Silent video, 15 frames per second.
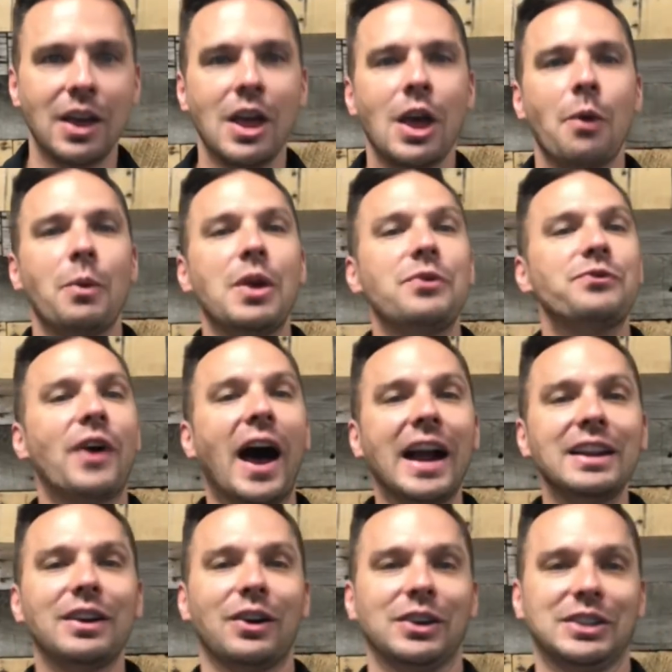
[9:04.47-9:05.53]
we
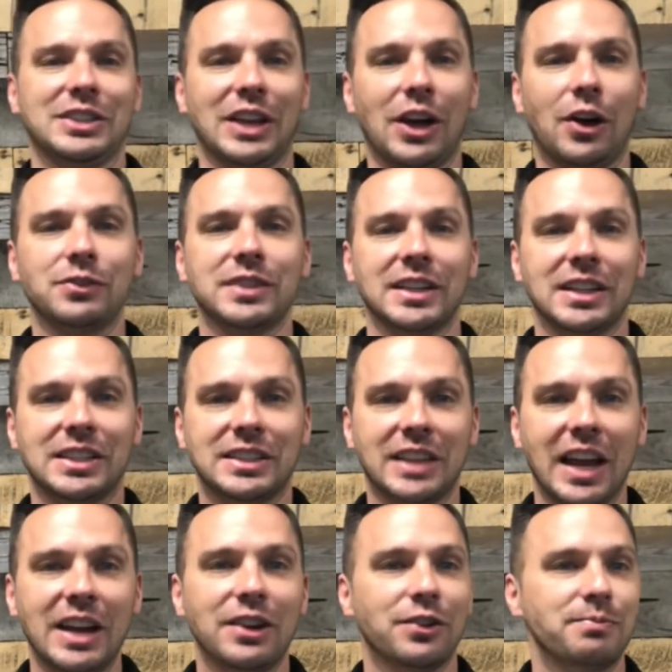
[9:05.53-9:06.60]
find ourselves in a
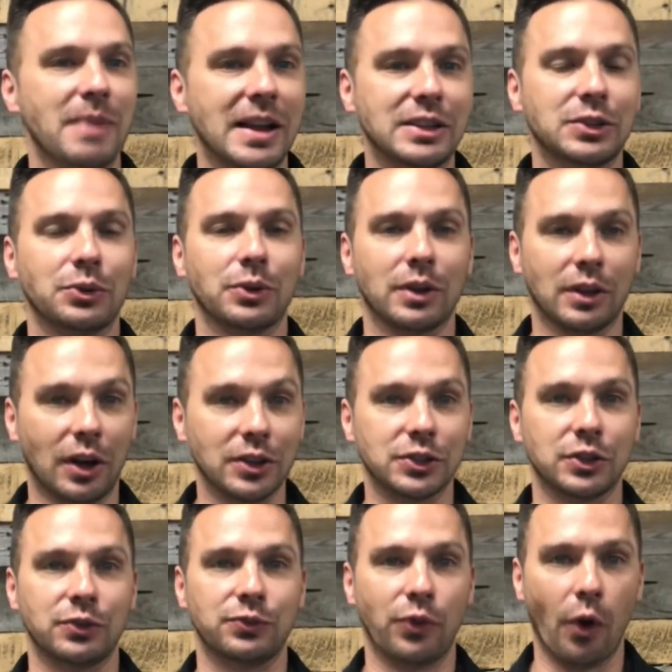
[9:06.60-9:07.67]
state of mental
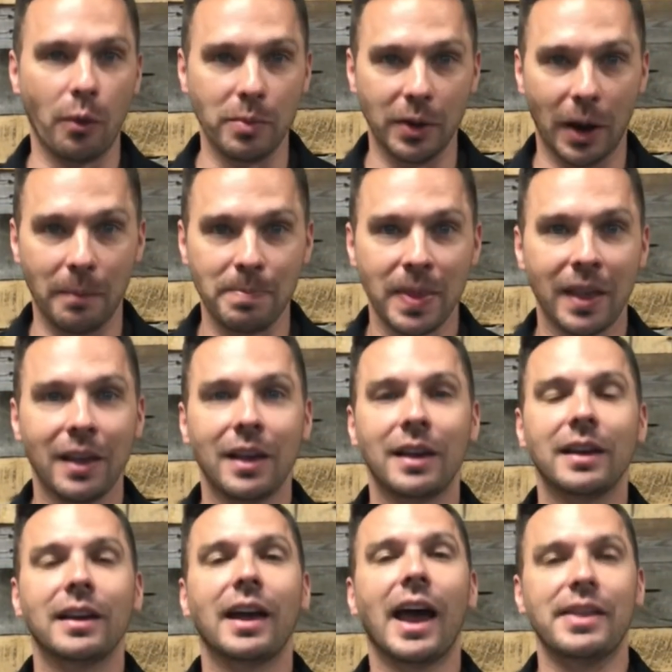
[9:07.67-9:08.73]
claustrophobia.
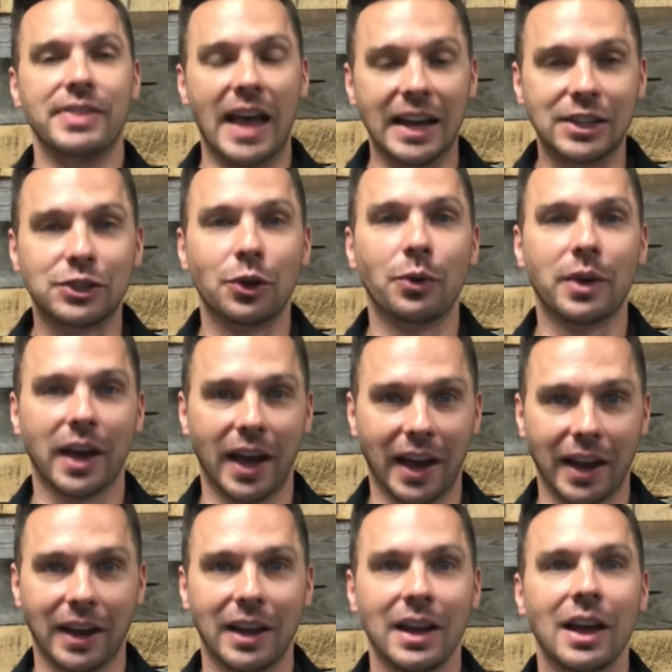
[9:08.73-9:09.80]
And that's
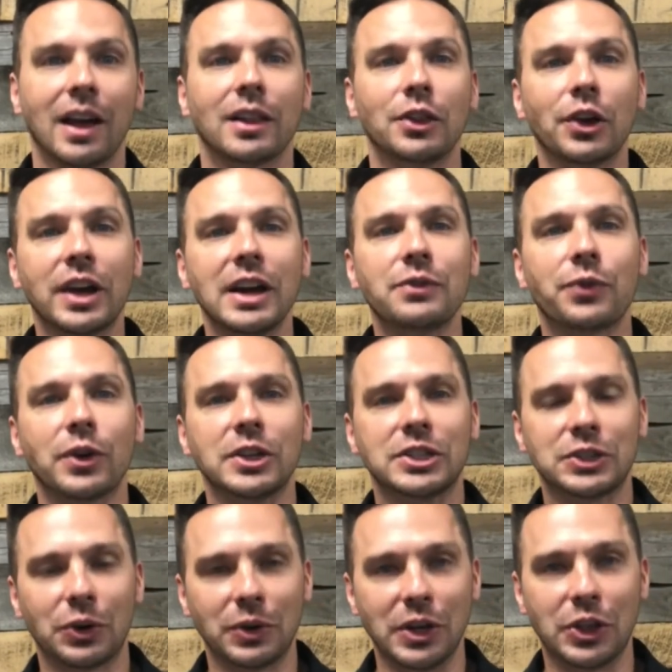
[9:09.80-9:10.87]
okay. Look at verse
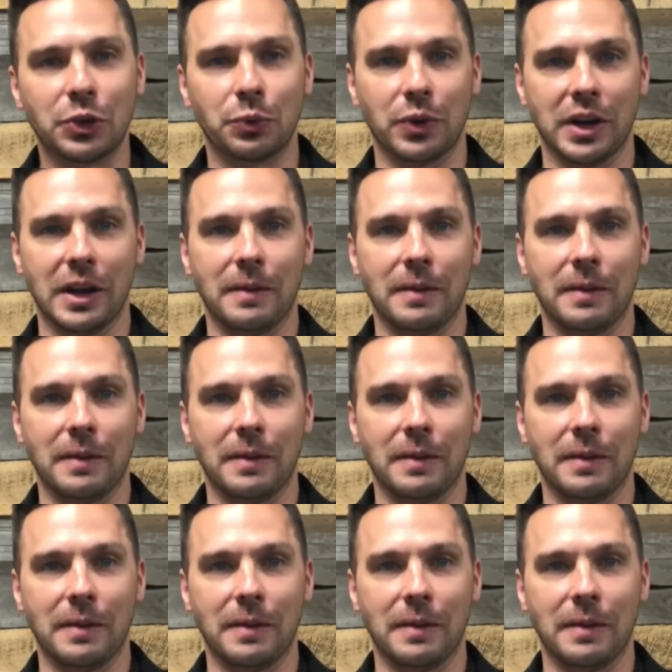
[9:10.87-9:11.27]
33.